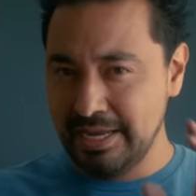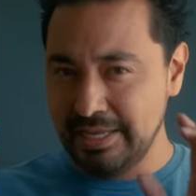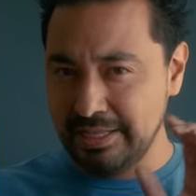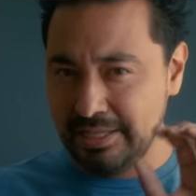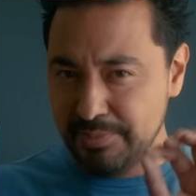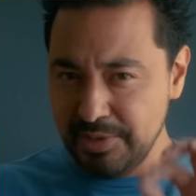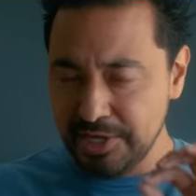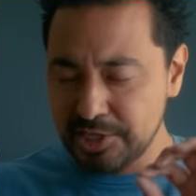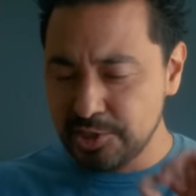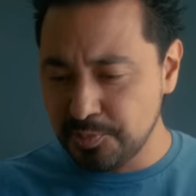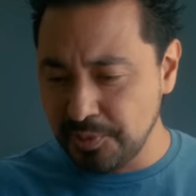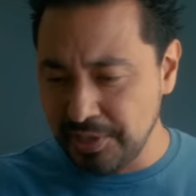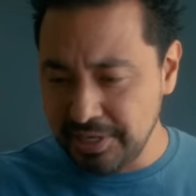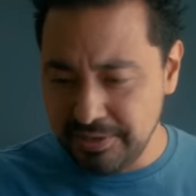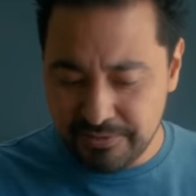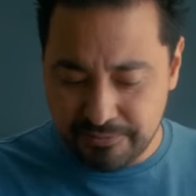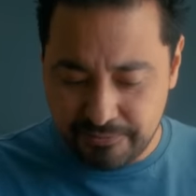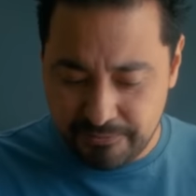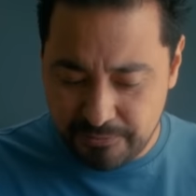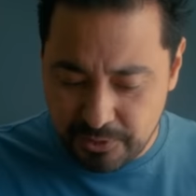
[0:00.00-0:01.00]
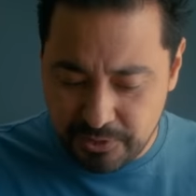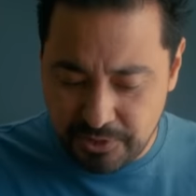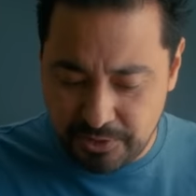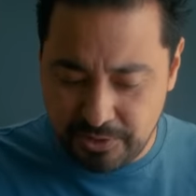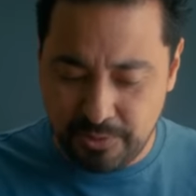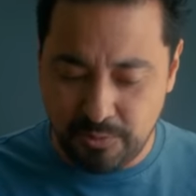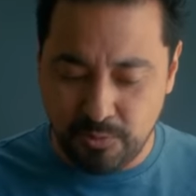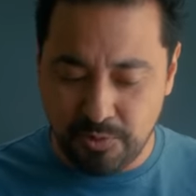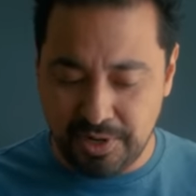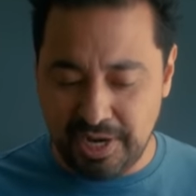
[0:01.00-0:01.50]
And let me explain
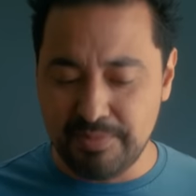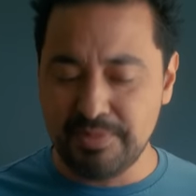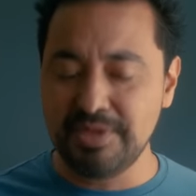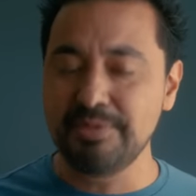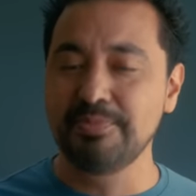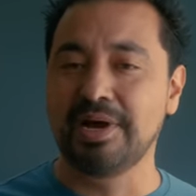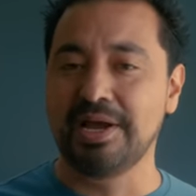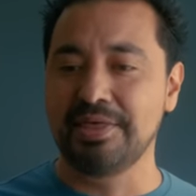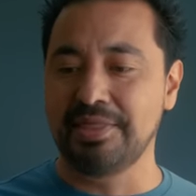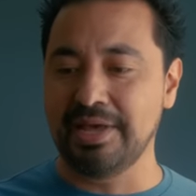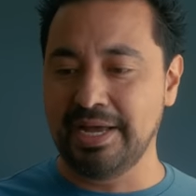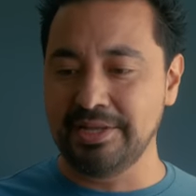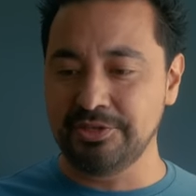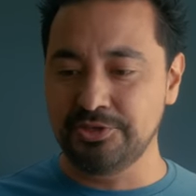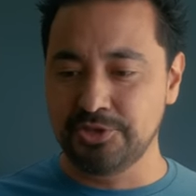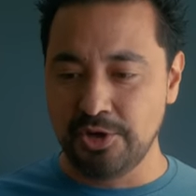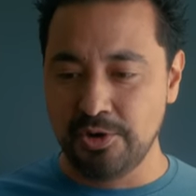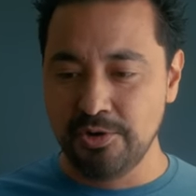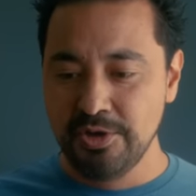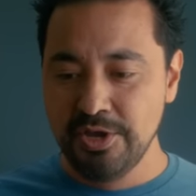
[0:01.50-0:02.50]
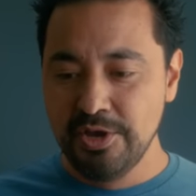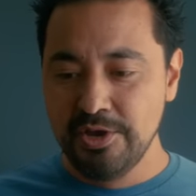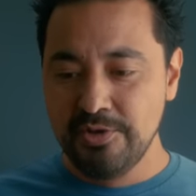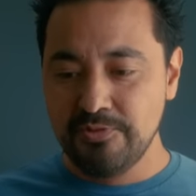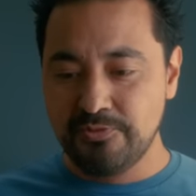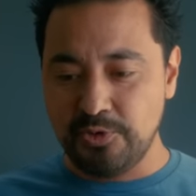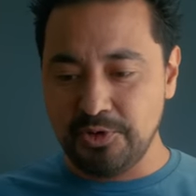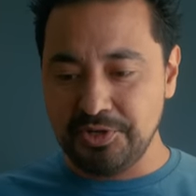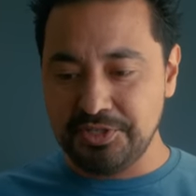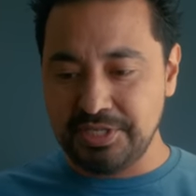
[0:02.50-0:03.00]
further what I mean by that. So
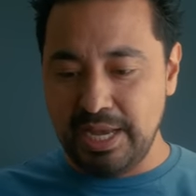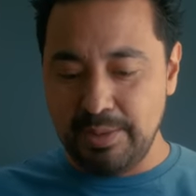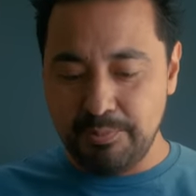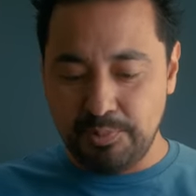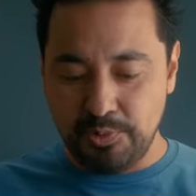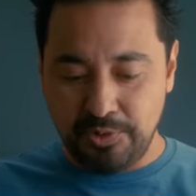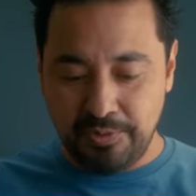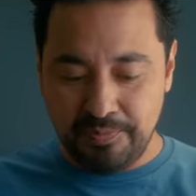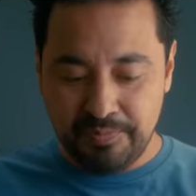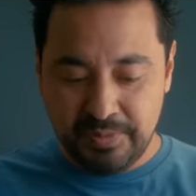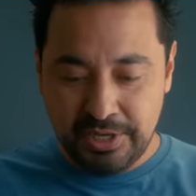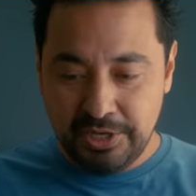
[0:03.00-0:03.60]
for example,